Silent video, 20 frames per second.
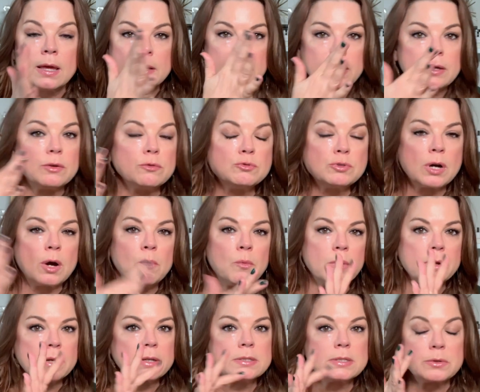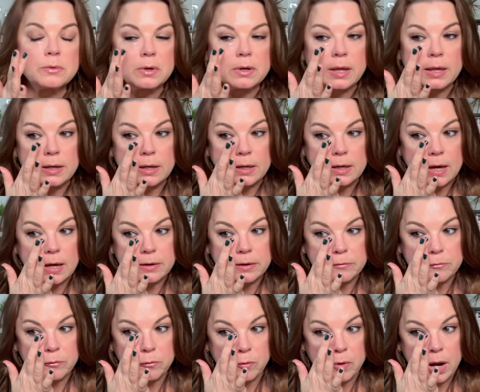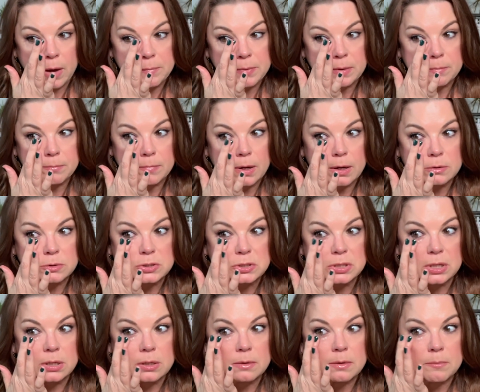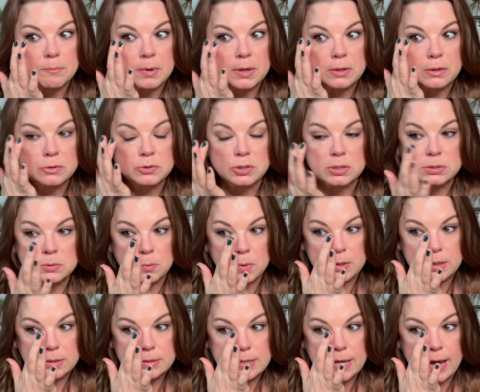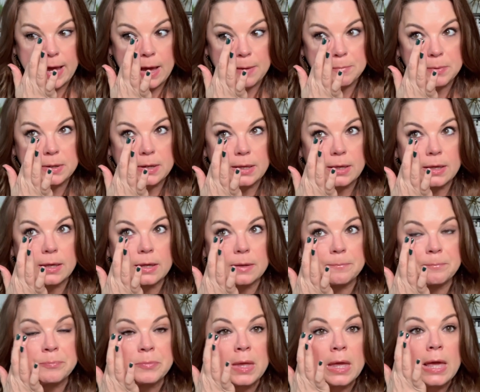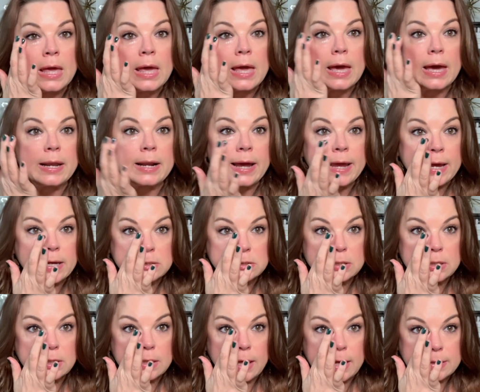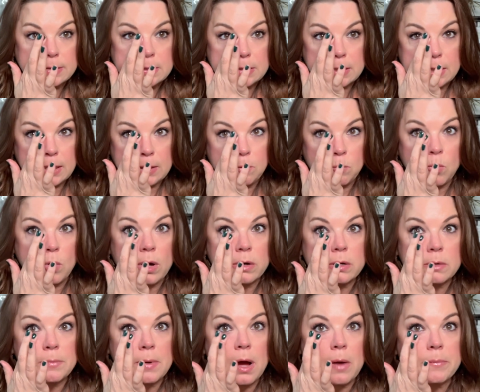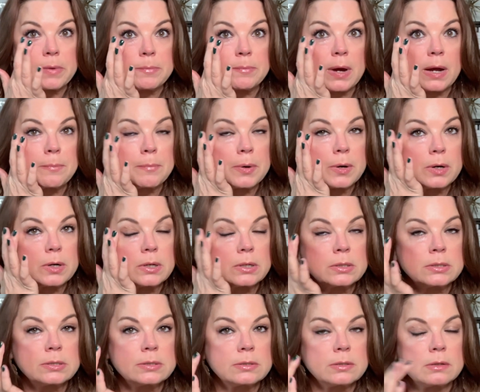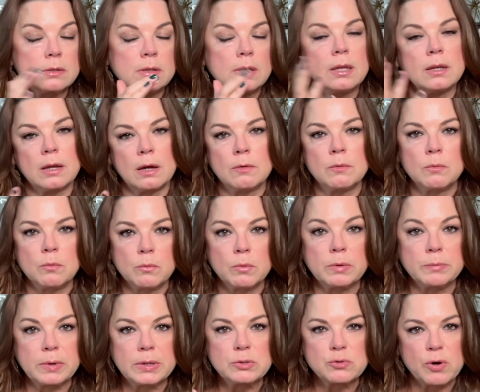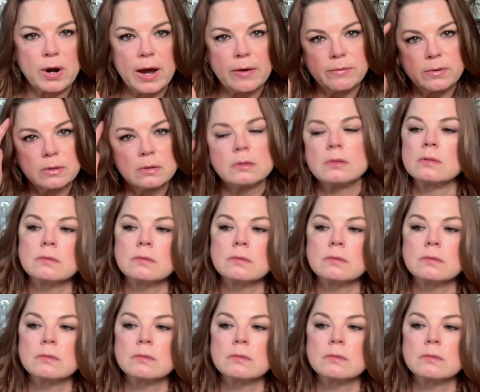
Now, you don't want to do any kind of rubbing motion, but you just want to tap it in. And I actually like to keep water balm in my purse, when we travel.